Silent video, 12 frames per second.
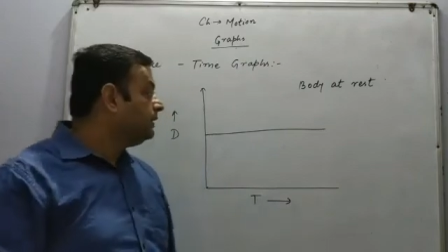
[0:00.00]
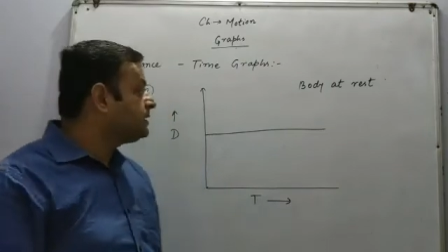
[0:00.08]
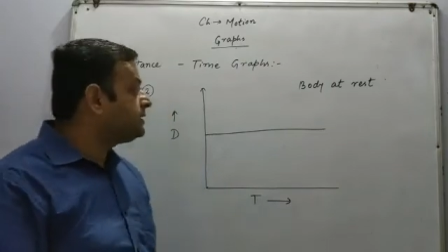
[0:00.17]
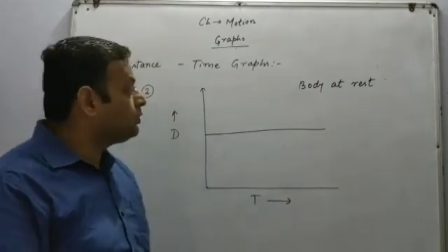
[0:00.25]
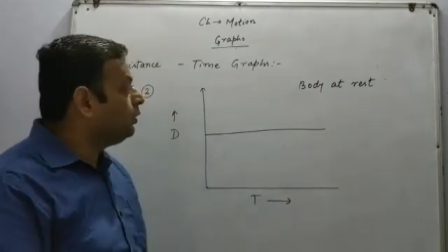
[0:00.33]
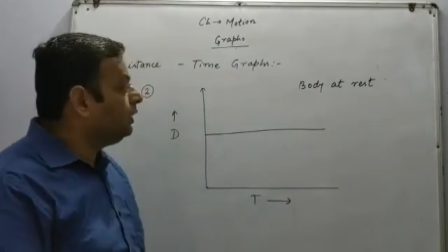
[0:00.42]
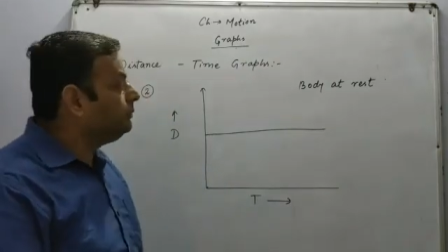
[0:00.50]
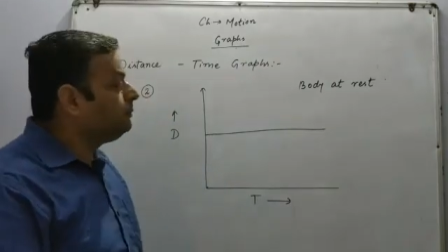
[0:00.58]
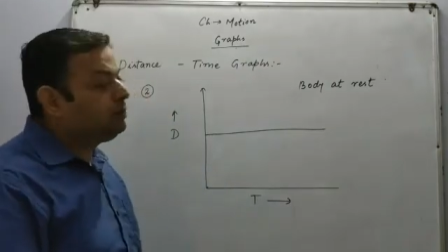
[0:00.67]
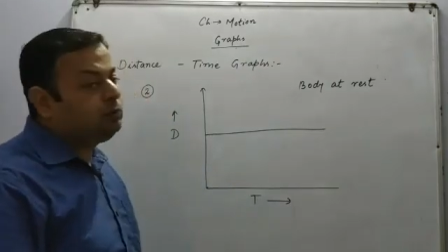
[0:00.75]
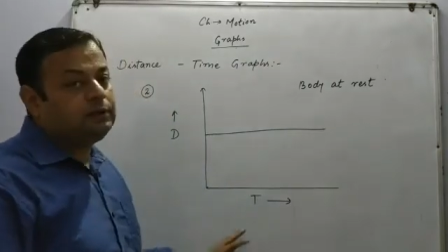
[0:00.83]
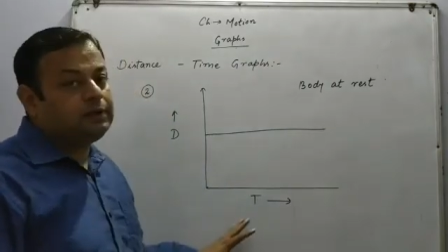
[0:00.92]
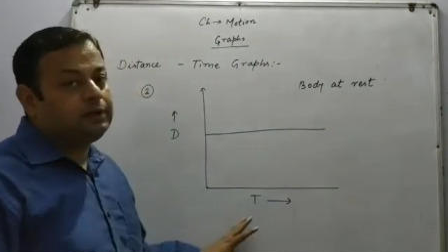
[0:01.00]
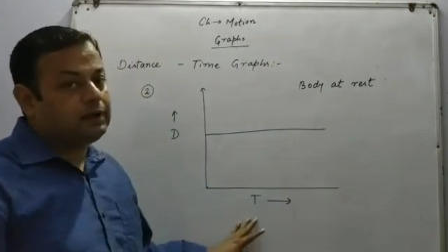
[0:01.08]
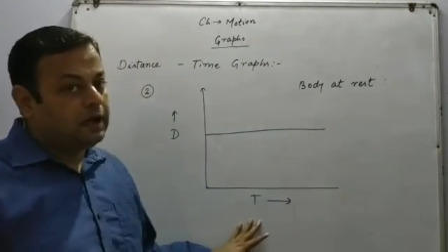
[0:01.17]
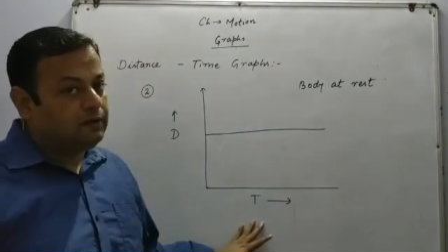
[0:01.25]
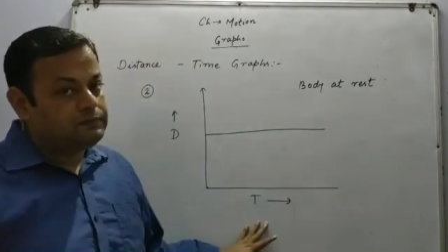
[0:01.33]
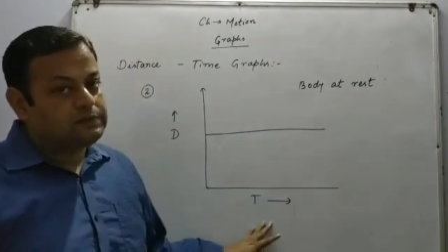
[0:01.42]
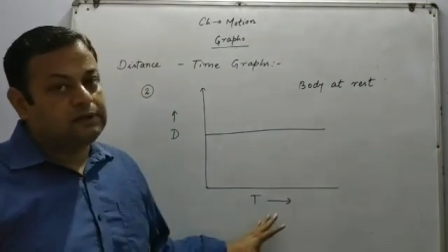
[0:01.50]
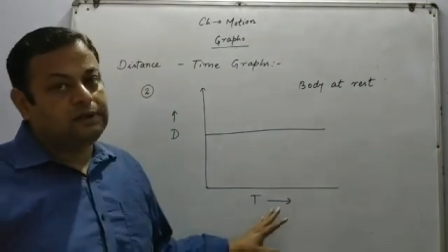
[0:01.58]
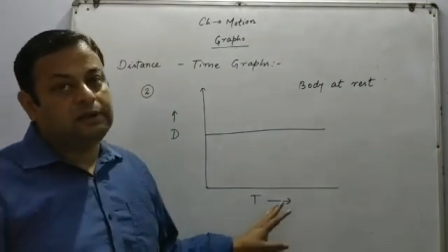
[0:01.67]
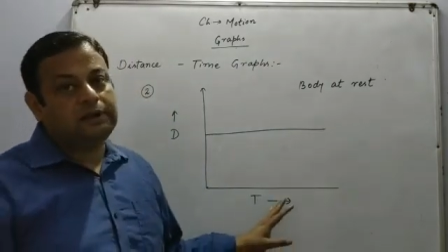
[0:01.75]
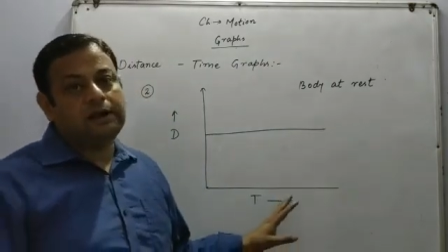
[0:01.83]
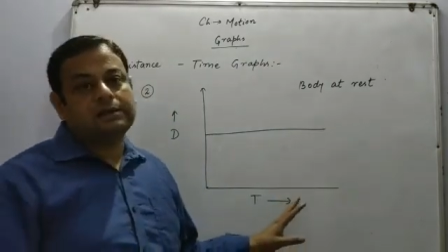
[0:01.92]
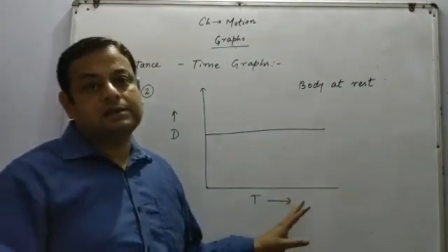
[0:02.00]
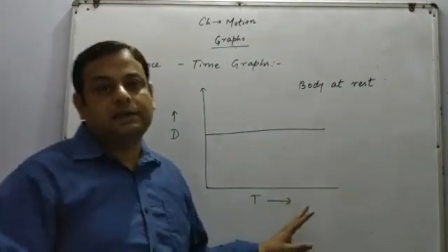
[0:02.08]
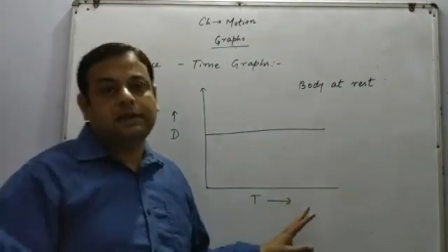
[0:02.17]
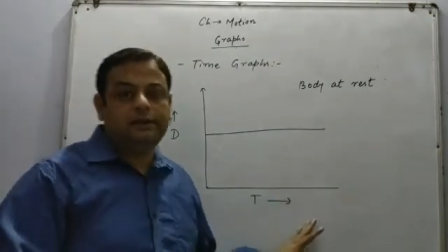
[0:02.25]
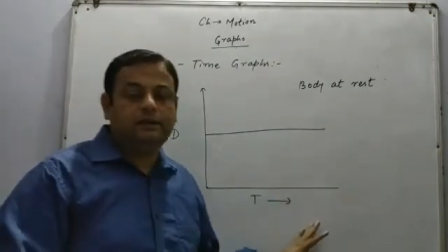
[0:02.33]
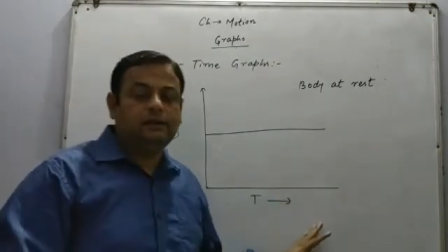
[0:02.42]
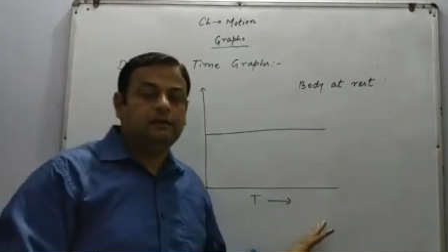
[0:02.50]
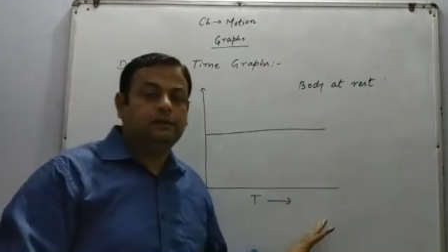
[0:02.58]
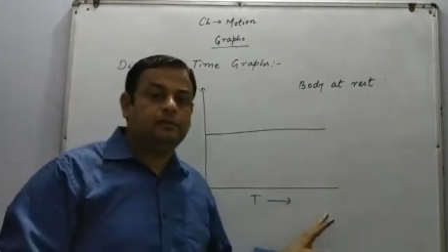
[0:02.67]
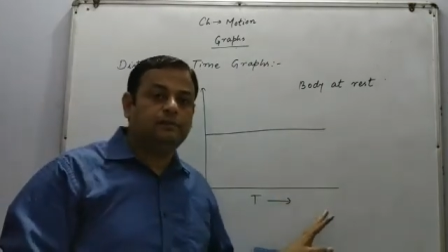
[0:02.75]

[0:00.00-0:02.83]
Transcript: this is all about the graphs in class 9